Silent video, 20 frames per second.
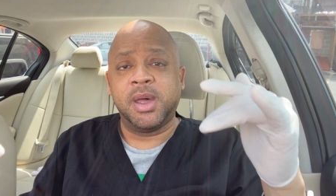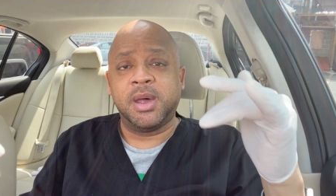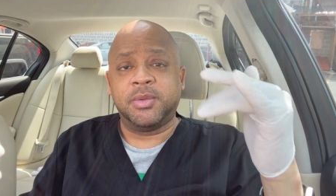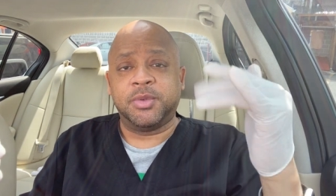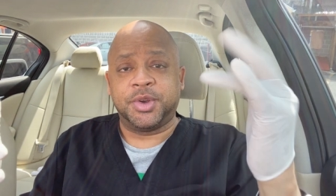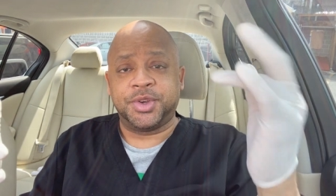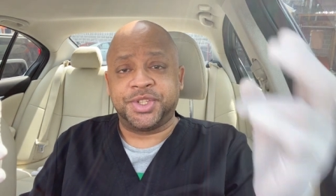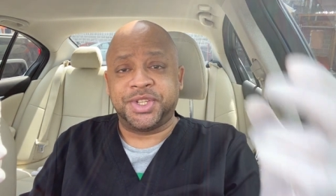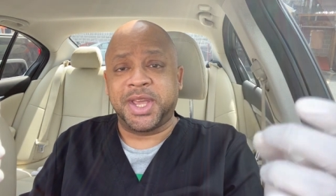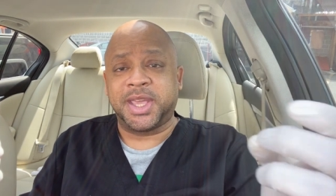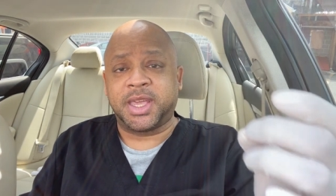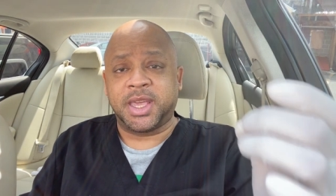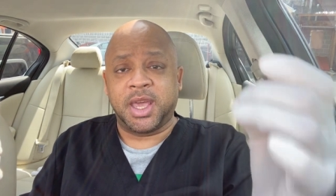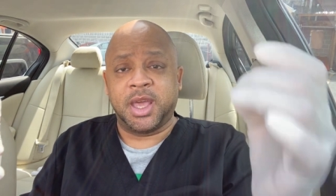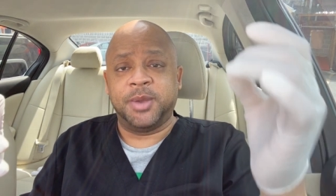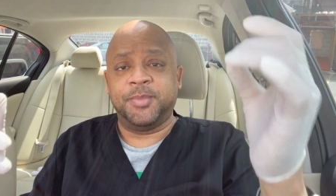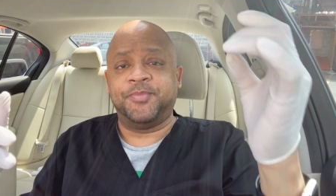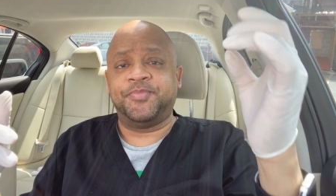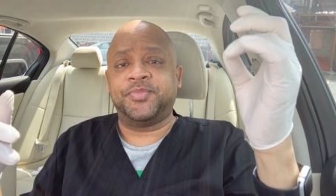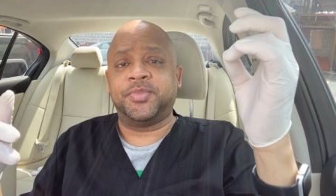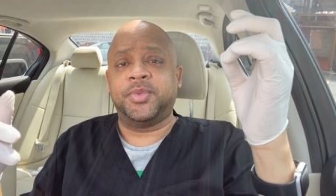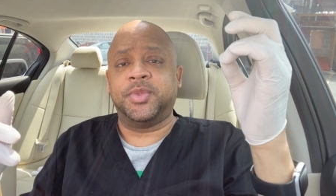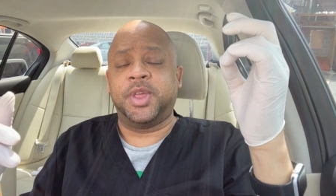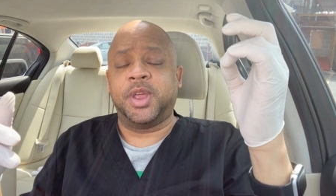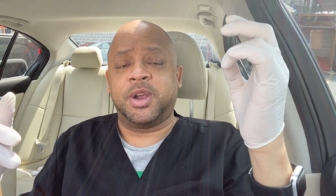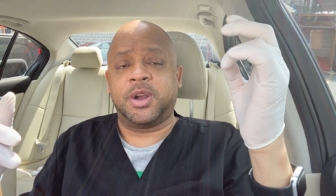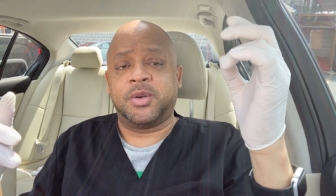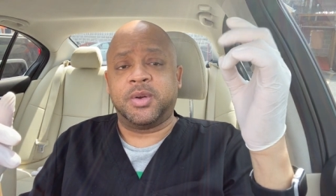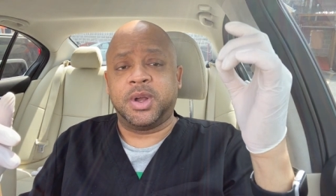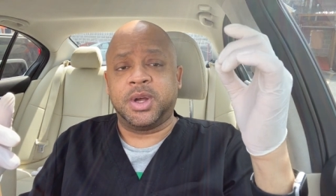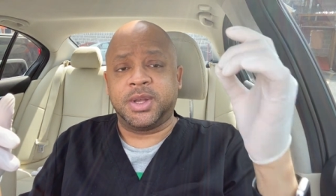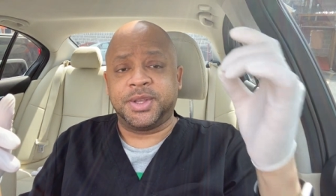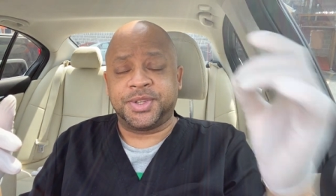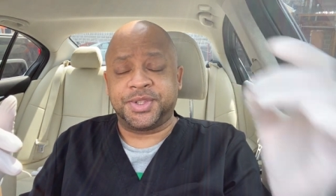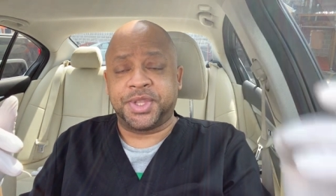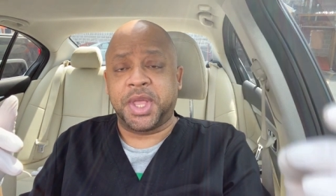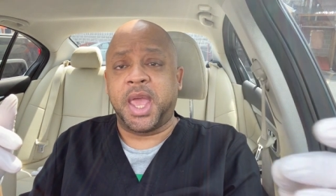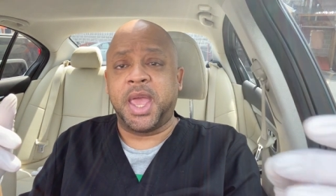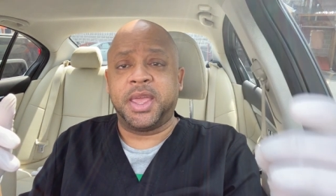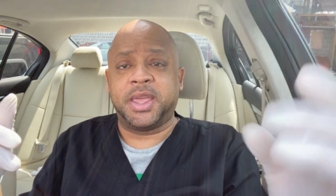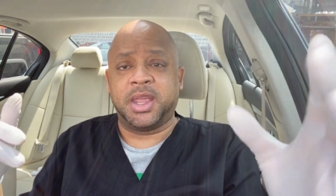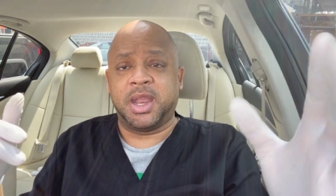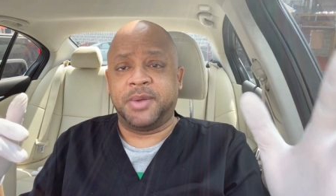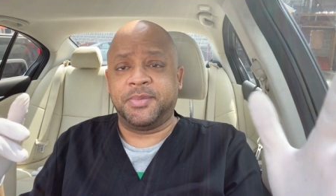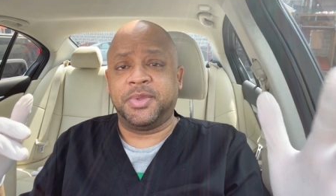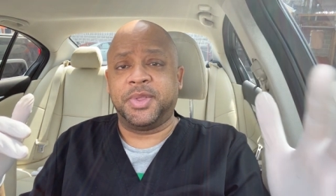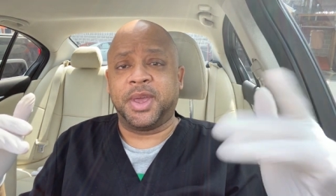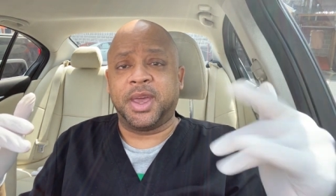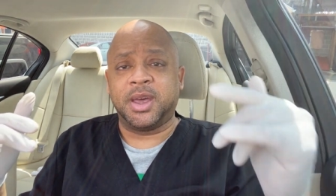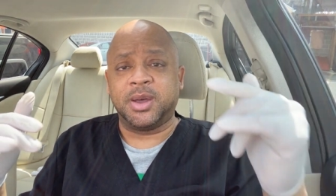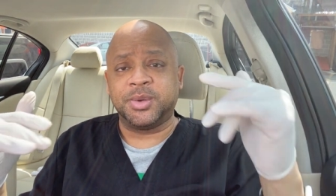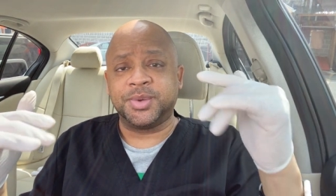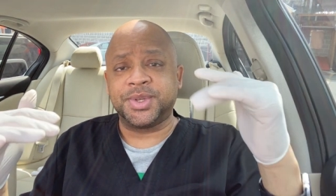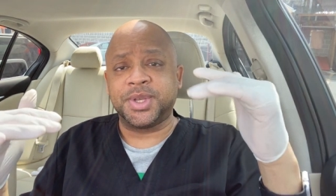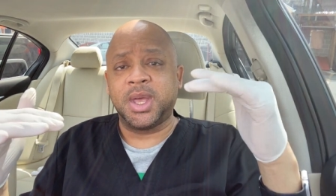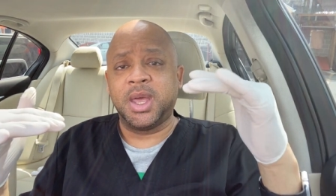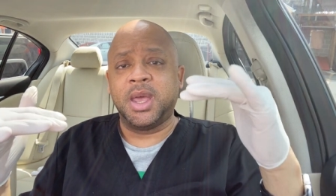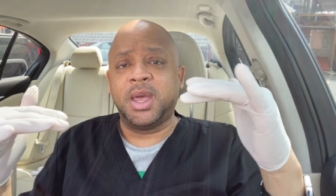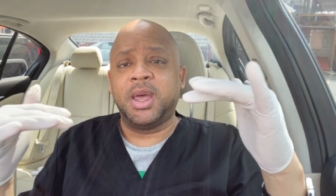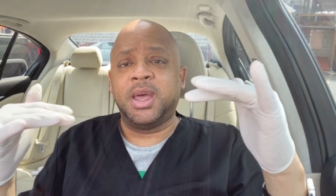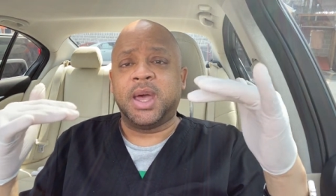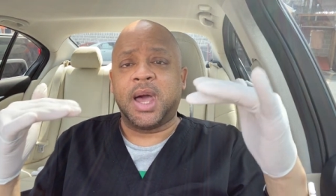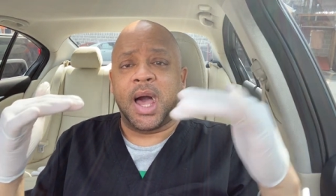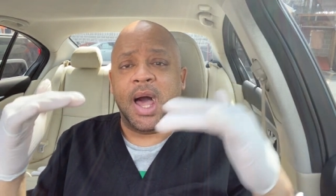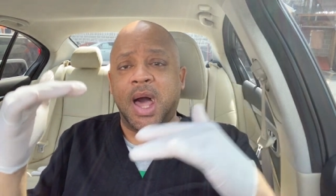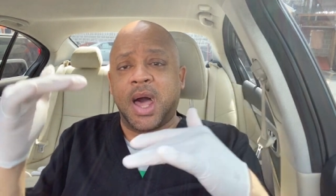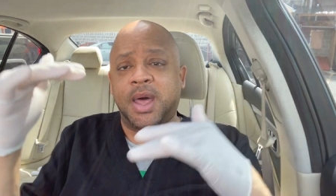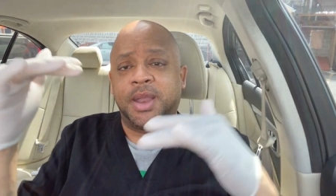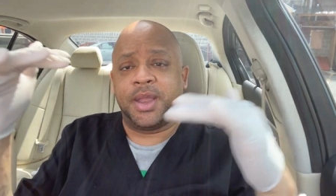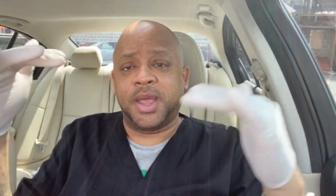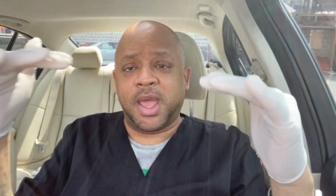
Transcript: their chicken, their uh, steak and everything else on